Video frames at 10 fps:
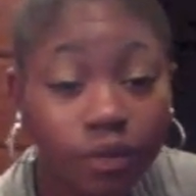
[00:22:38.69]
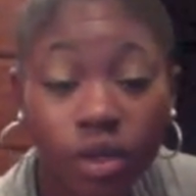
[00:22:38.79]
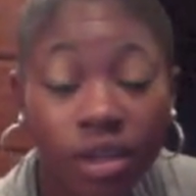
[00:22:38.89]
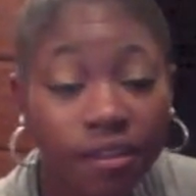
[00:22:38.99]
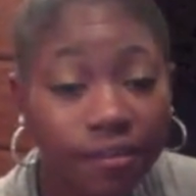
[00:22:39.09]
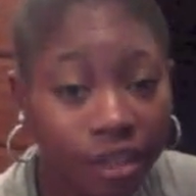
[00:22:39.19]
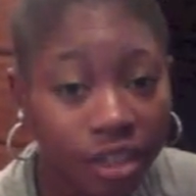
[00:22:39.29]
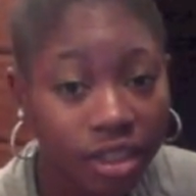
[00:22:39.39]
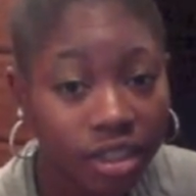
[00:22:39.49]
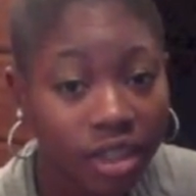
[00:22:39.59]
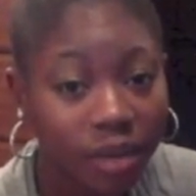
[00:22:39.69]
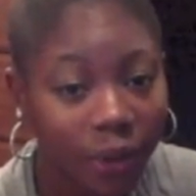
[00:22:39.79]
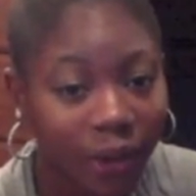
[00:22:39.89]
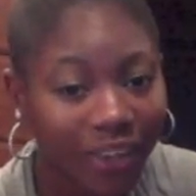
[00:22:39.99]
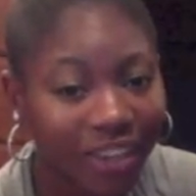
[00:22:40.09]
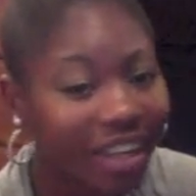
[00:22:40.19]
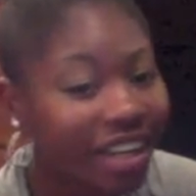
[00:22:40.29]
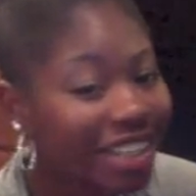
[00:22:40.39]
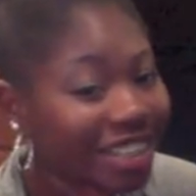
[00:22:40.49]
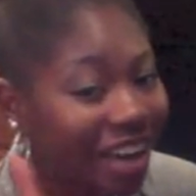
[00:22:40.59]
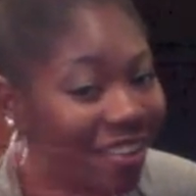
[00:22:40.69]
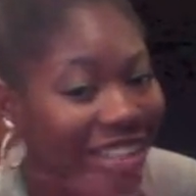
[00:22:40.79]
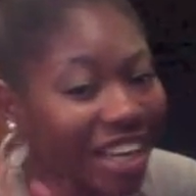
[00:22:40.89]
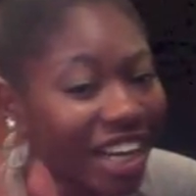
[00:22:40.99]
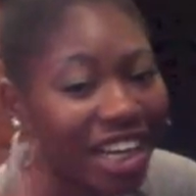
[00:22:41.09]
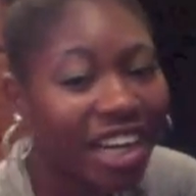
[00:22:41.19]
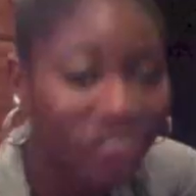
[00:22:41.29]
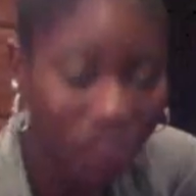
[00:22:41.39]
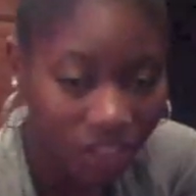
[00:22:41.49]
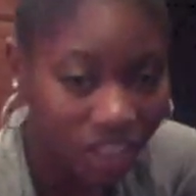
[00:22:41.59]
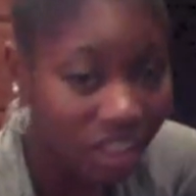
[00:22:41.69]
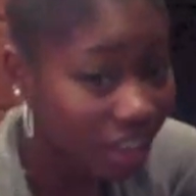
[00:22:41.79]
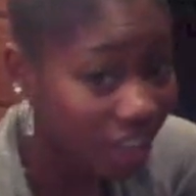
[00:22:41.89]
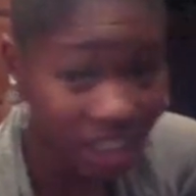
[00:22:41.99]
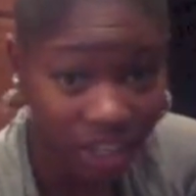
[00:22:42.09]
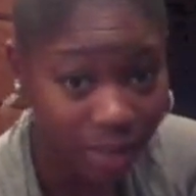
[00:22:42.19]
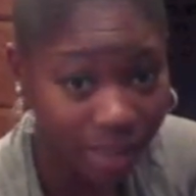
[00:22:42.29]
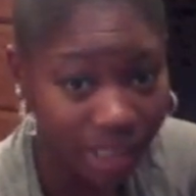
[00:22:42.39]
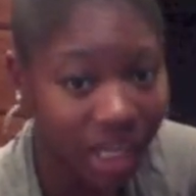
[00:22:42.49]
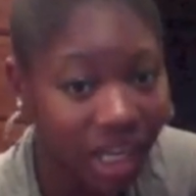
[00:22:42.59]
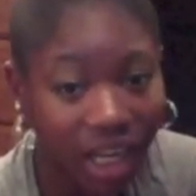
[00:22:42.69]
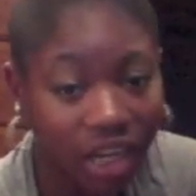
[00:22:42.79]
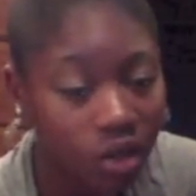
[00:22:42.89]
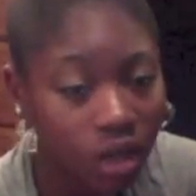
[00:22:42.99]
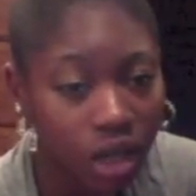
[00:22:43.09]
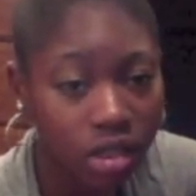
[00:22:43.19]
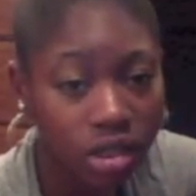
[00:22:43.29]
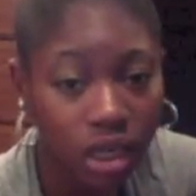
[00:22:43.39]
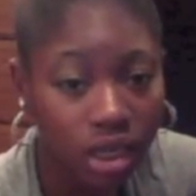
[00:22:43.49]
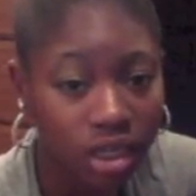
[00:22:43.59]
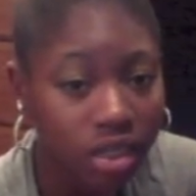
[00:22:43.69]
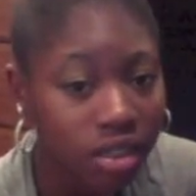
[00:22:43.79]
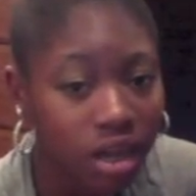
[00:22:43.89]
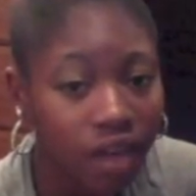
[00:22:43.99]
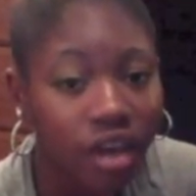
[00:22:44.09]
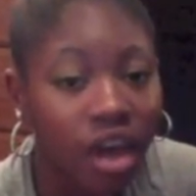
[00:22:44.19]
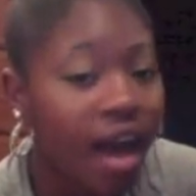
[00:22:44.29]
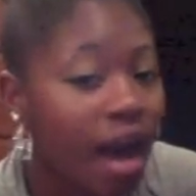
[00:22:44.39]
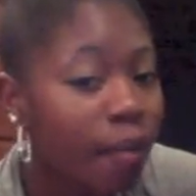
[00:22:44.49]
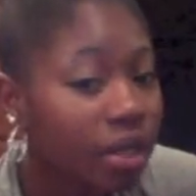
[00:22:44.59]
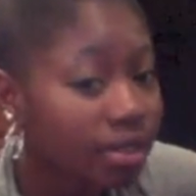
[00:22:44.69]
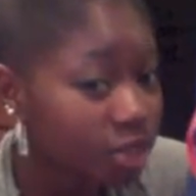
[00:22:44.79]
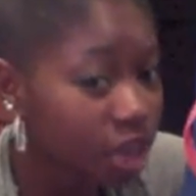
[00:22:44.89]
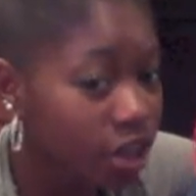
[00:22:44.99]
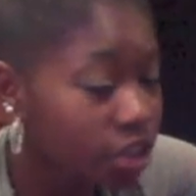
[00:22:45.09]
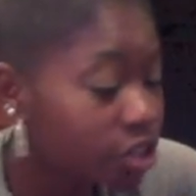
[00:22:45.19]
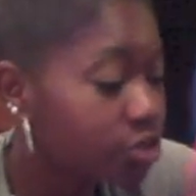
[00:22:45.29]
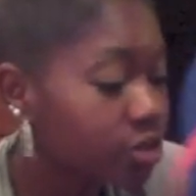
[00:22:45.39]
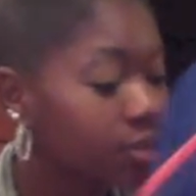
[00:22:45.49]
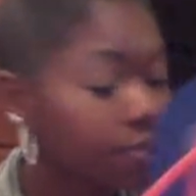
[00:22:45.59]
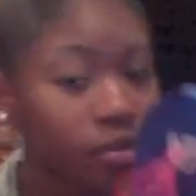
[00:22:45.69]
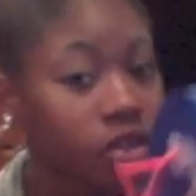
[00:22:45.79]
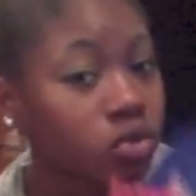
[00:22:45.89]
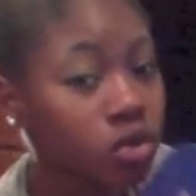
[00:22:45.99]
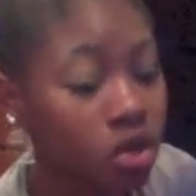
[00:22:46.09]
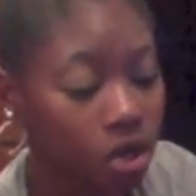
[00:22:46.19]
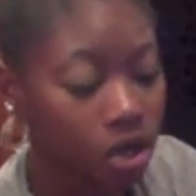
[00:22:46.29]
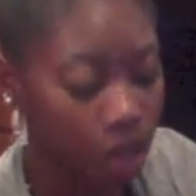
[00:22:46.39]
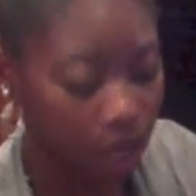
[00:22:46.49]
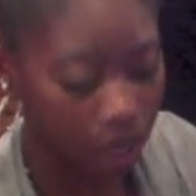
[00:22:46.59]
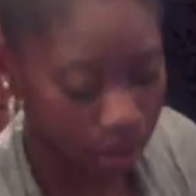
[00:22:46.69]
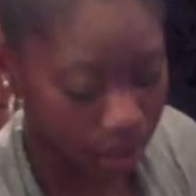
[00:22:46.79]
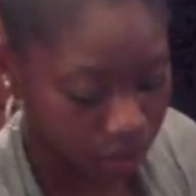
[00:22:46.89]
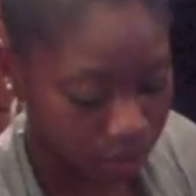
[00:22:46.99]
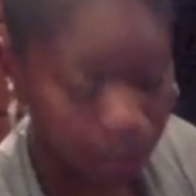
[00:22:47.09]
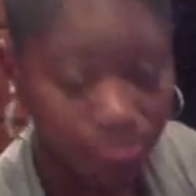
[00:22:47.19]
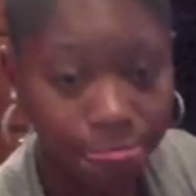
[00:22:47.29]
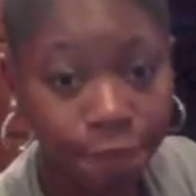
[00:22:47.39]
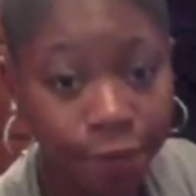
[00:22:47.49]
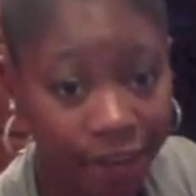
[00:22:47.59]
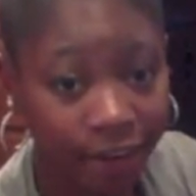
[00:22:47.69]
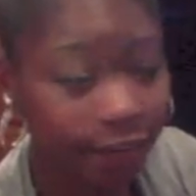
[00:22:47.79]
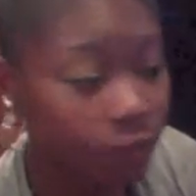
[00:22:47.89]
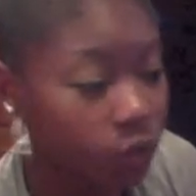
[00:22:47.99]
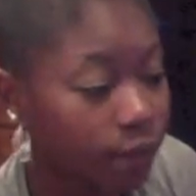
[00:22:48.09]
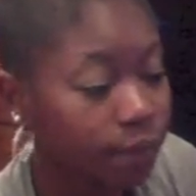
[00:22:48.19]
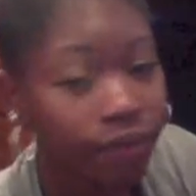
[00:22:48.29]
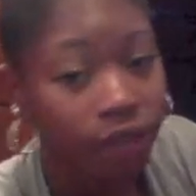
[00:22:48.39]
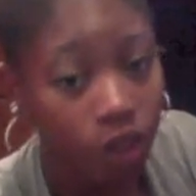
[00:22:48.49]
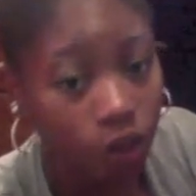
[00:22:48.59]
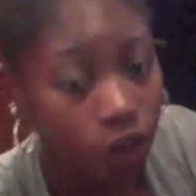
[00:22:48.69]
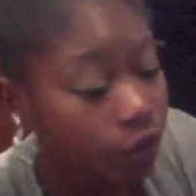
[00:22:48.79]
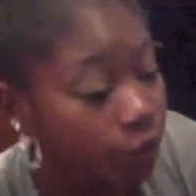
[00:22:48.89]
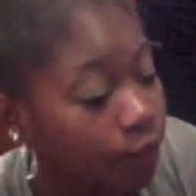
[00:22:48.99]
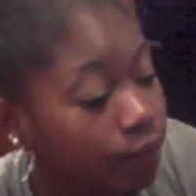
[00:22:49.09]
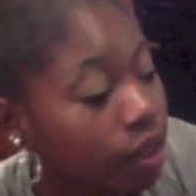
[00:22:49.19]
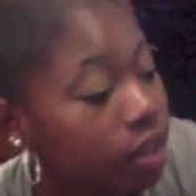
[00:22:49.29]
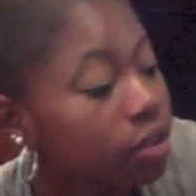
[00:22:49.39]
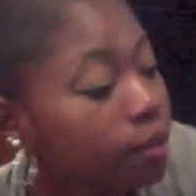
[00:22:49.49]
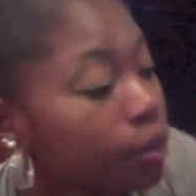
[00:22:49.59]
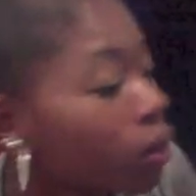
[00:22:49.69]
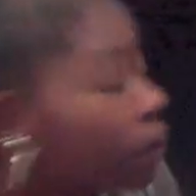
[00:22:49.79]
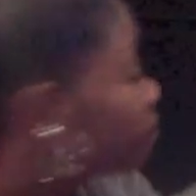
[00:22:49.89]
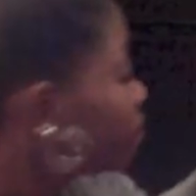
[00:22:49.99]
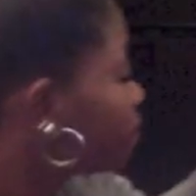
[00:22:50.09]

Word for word: One of the first things I bought because I was like, I'm a sanitary person. I can't do that on sanitary Bought some shower shoes. These were I got these, three ninety four. They're cute, simple.